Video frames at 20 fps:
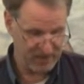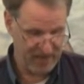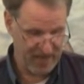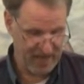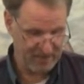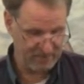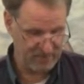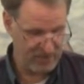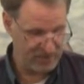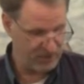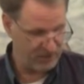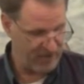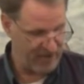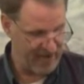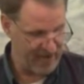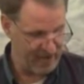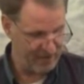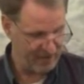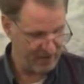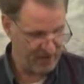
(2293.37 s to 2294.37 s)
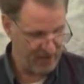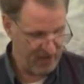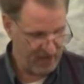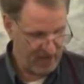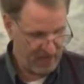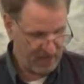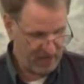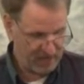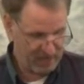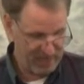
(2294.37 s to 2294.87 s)
that I have neither
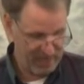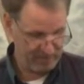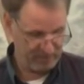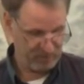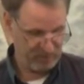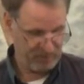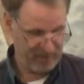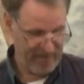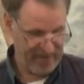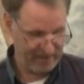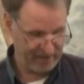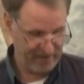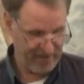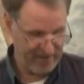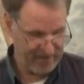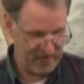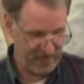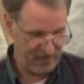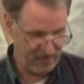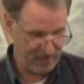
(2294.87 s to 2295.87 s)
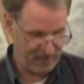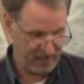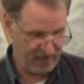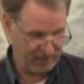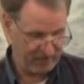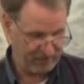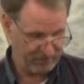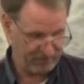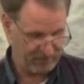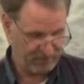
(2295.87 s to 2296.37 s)
hath kept back
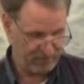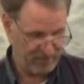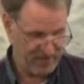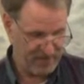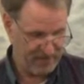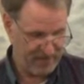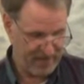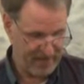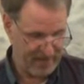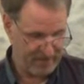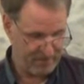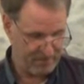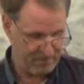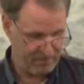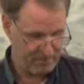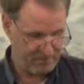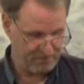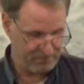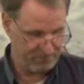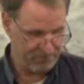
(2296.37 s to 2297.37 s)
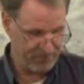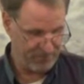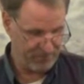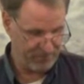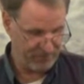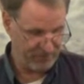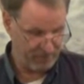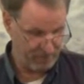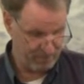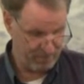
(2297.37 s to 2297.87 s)
anything from
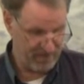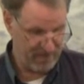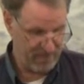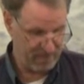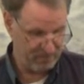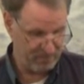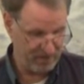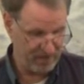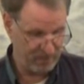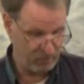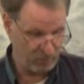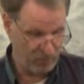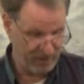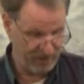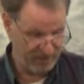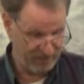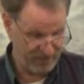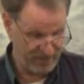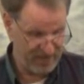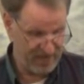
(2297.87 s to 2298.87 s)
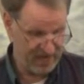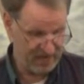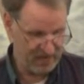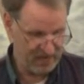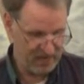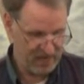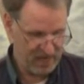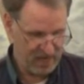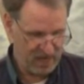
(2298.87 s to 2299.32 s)
me, but with thee,